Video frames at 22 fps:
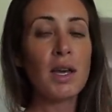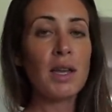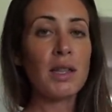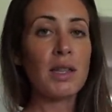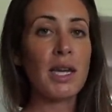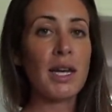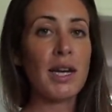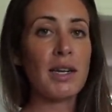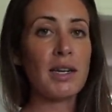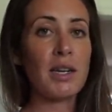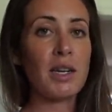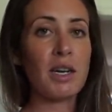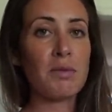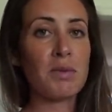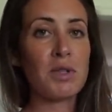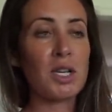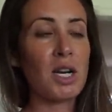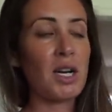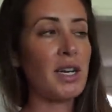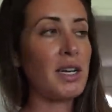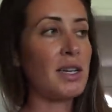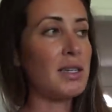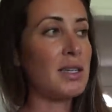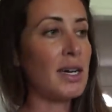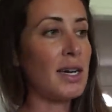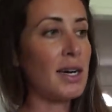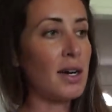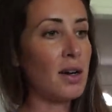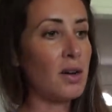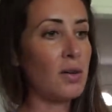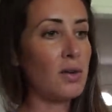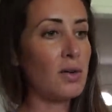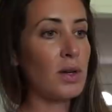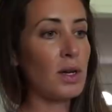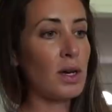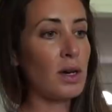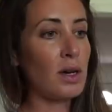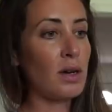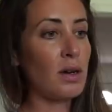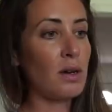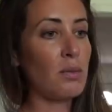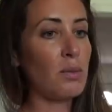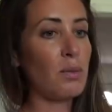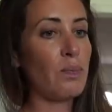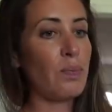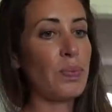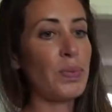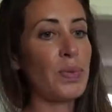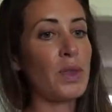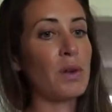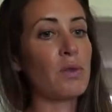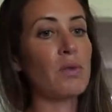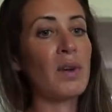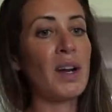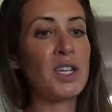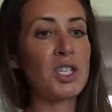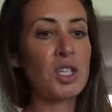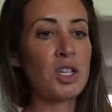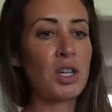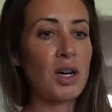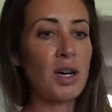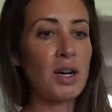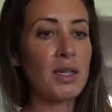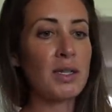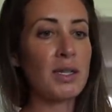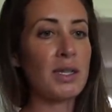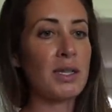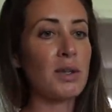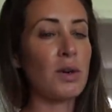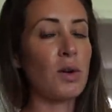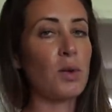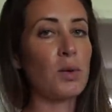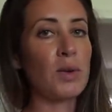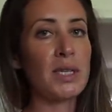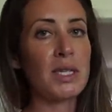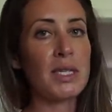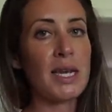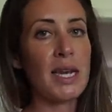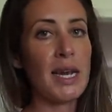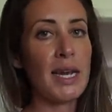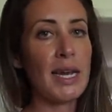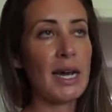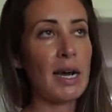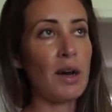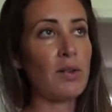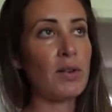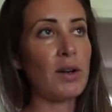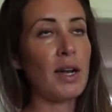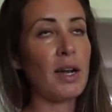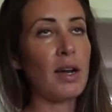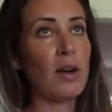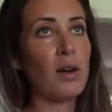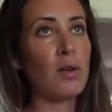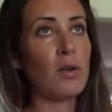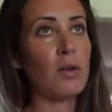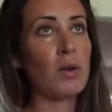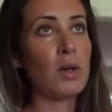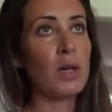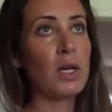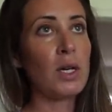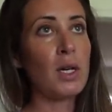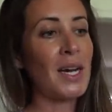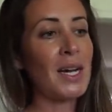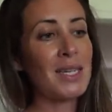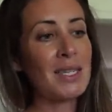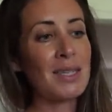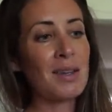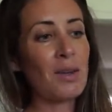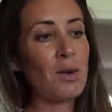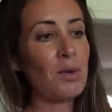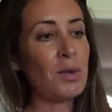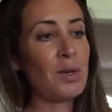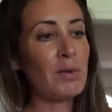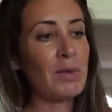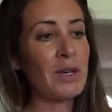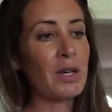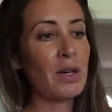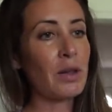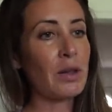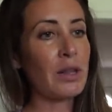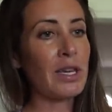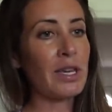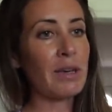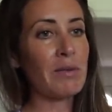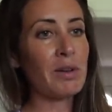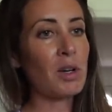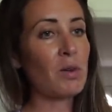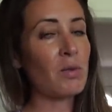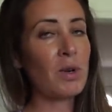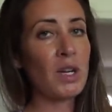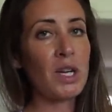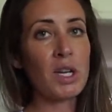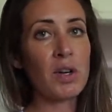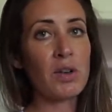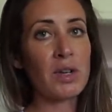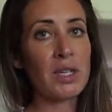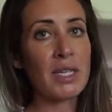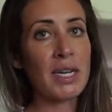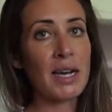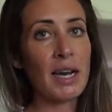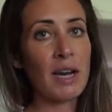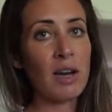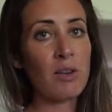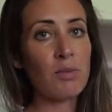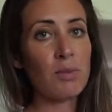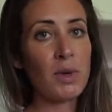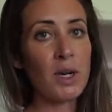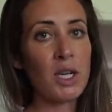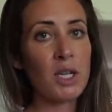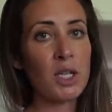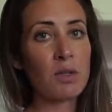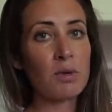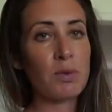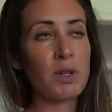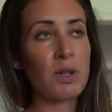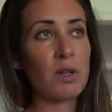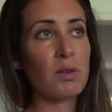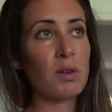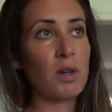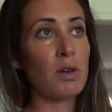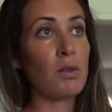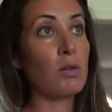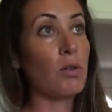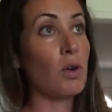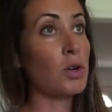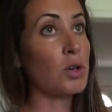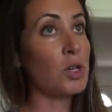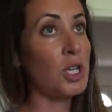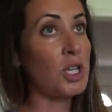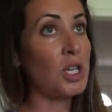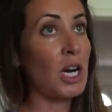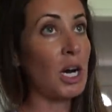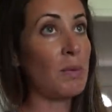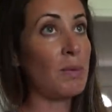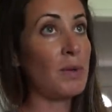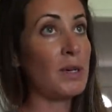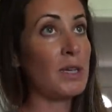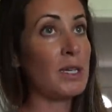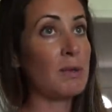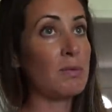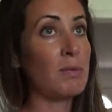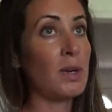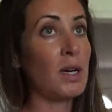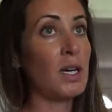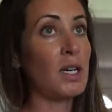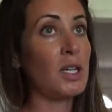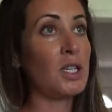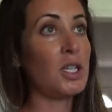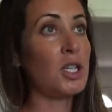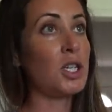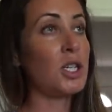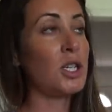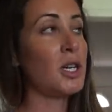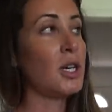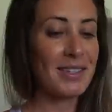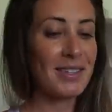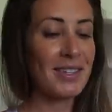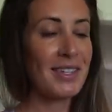They ended up shutting down um, the restaurants. It's only takeout now. That's the only weird thing. We don't really go to town much. We don't go grocery shopping as much.